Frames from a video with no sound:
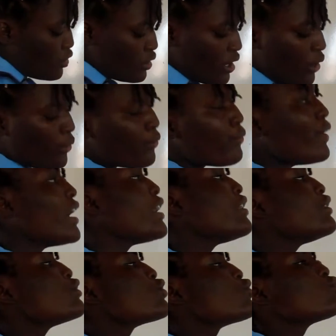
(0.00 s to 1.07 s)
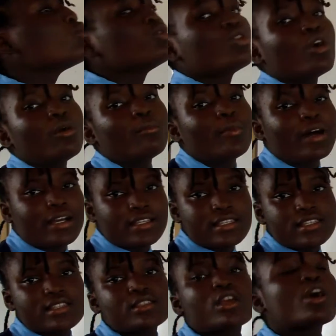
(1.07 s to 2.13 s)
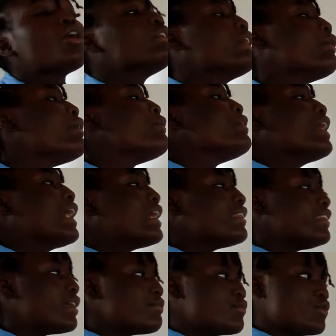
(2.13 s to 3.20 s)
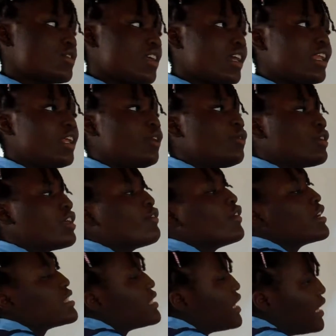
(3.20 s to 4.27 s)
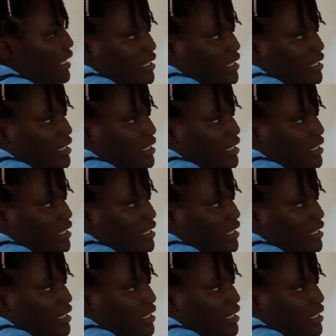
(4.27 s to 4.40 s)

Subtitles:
So now we'll find 2 numbers, and when we add them together, it will give us 8.